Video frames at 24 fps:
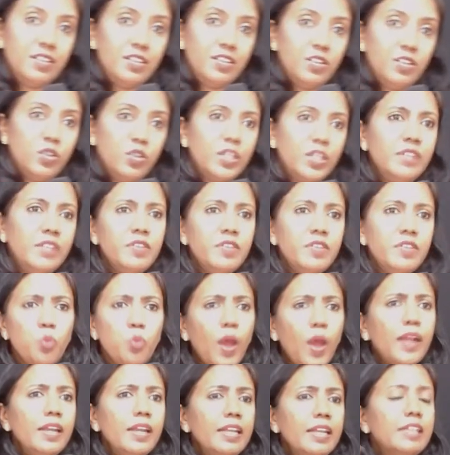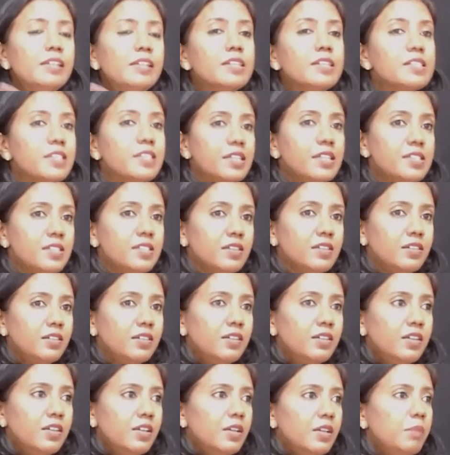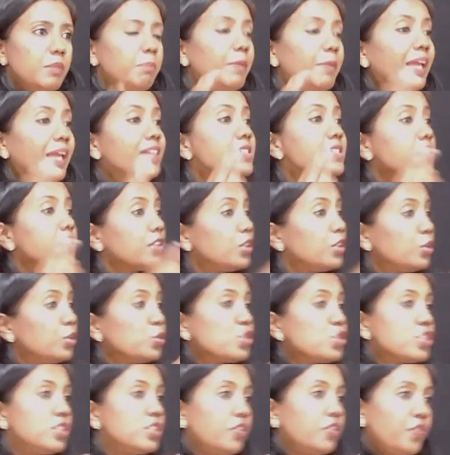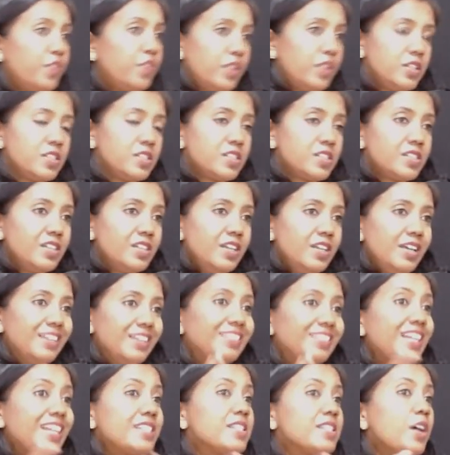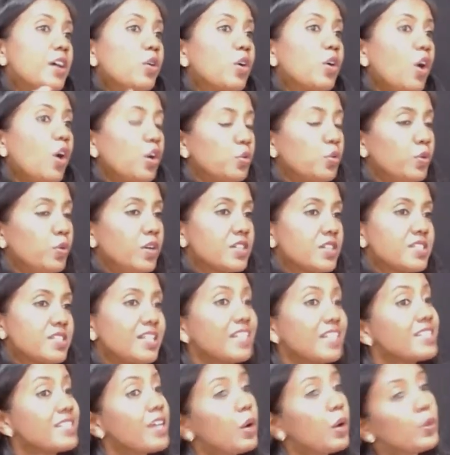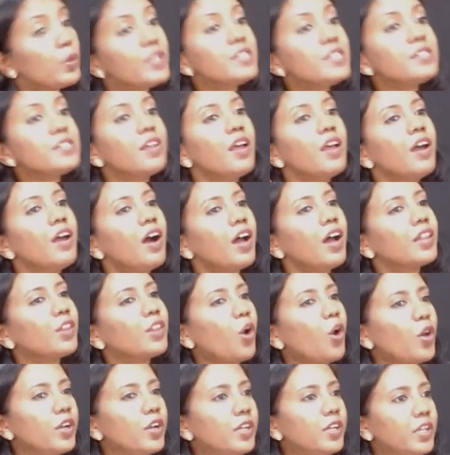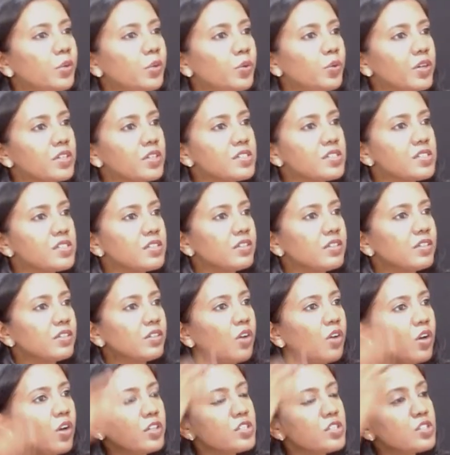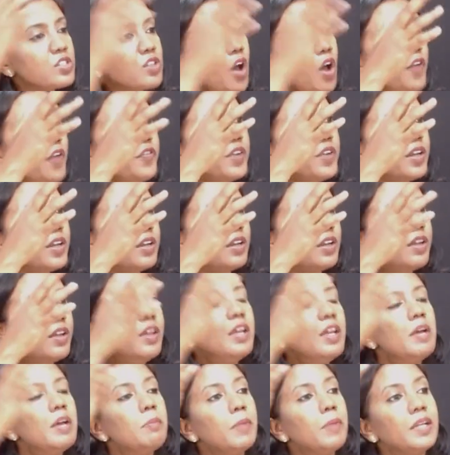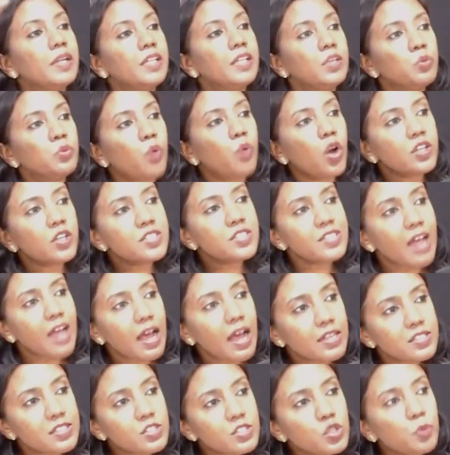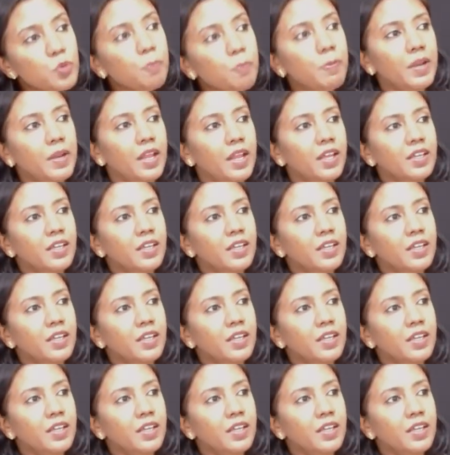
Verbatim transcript: Okay, even one intercessor makes a huge difference. That's how God works, that's how his authority works. God is sovereign, but he wants us to pray.